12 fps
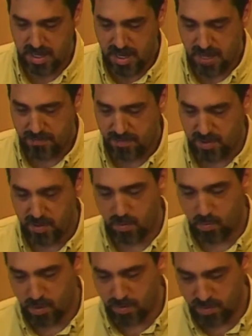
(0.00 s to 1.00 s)
have found that
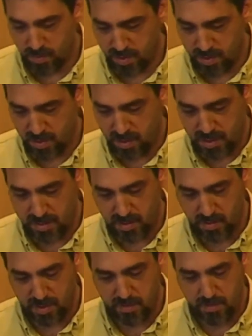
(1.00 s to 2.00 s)
warmer weather has
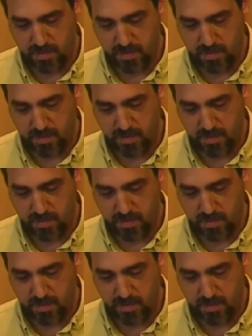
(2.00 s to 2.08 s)
already